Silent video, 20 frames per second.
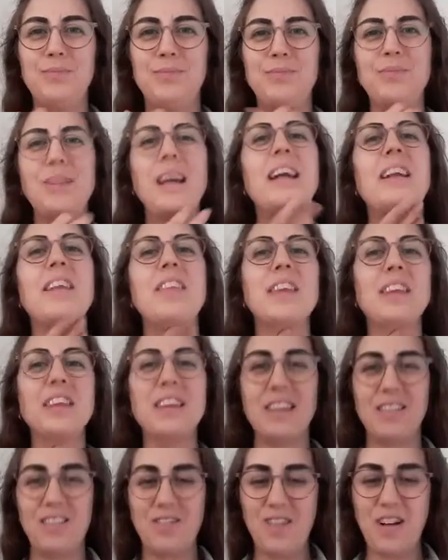
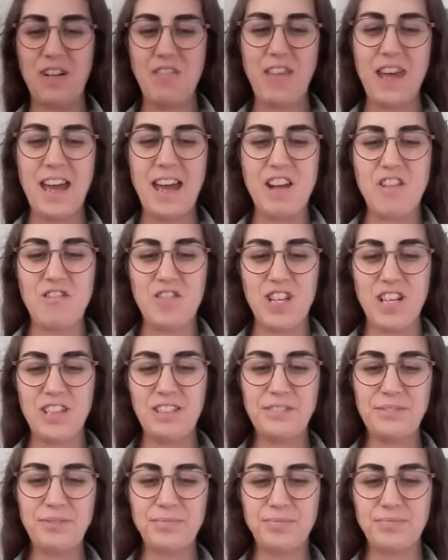anything around that
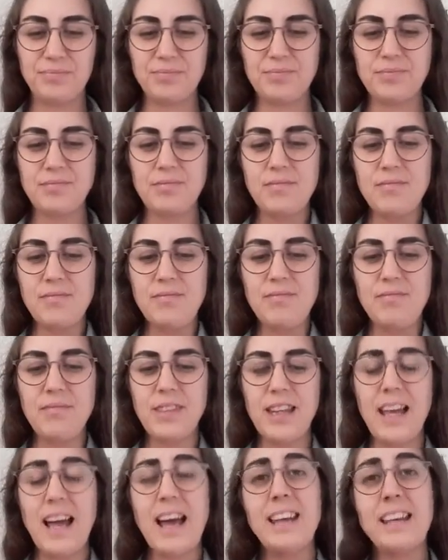area.
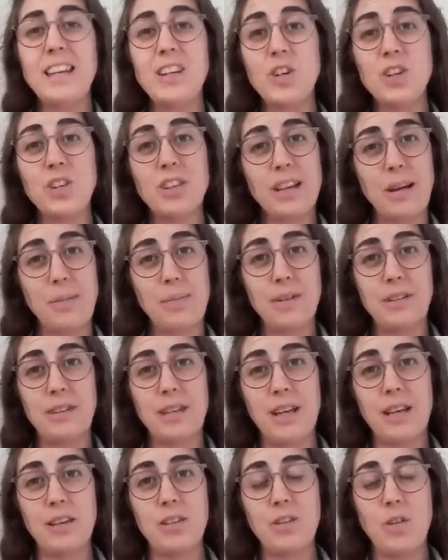And it could happen
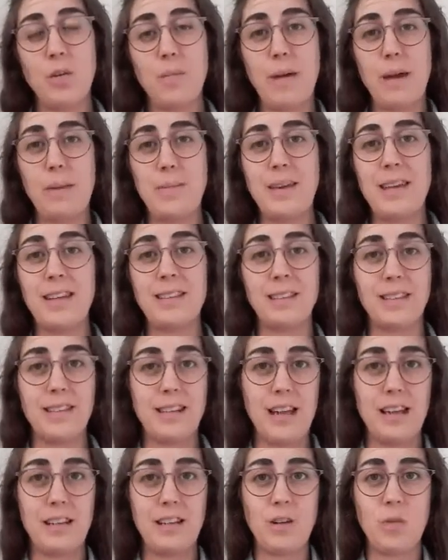that your baby isn't
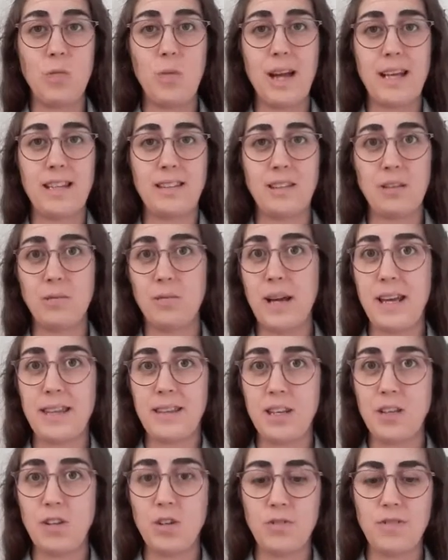gaining weight the way
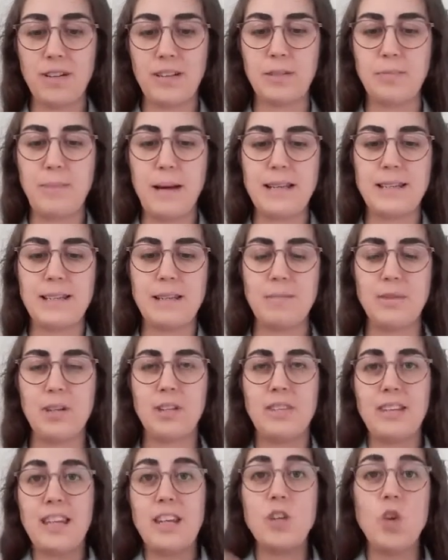that you're expecting
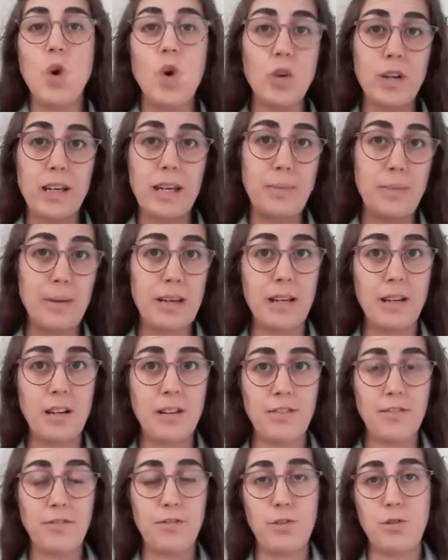because they're not keeping
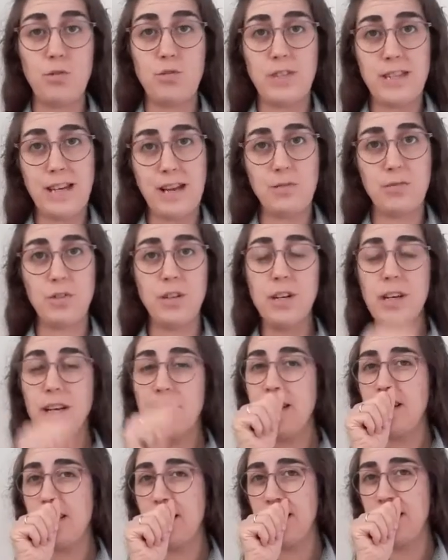enough food down.
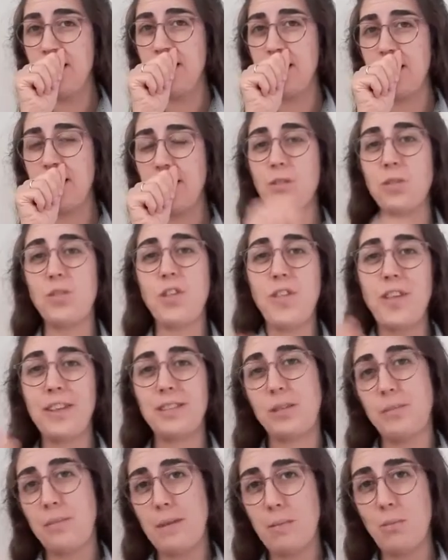Although
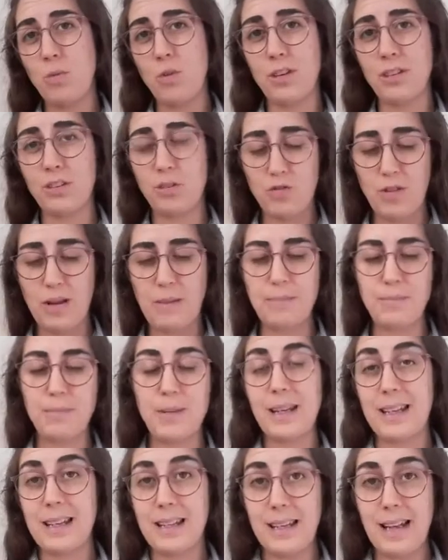that's a bit more extreme,
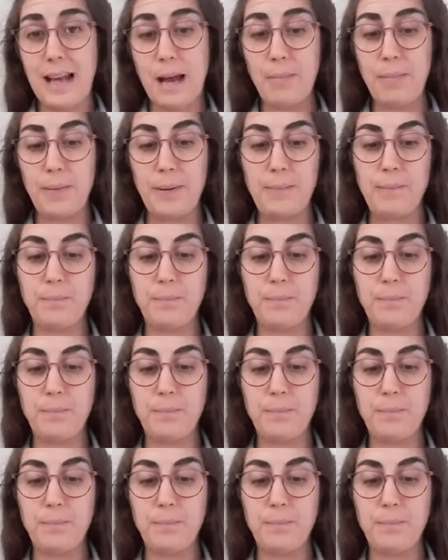but it can happen.